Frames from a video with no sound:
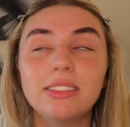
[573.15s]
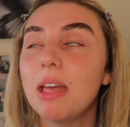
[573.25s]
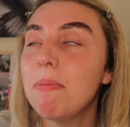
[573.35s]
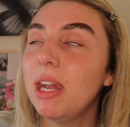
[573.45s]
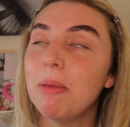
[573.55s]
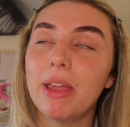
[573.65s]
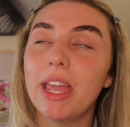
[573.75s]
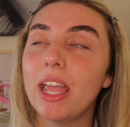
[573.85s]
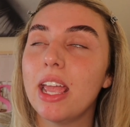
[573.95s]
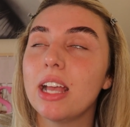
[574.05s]
they're meant to
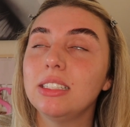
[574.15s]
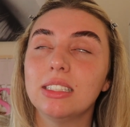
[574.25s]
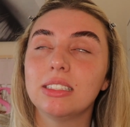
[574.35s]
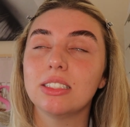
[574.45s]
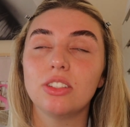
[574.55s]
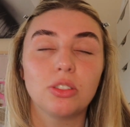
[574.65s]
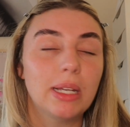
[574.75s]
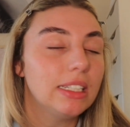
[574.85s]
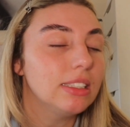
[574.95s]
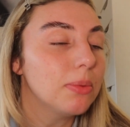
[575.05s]
be sisters, not
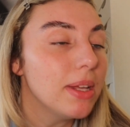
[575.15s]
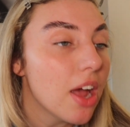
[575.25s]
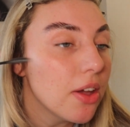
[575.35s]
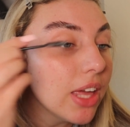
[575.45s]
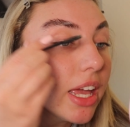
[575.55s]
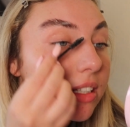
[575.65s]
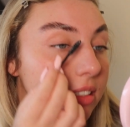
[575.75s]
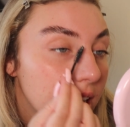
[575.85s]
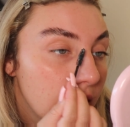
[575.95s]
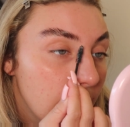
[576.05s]
twins. We know this.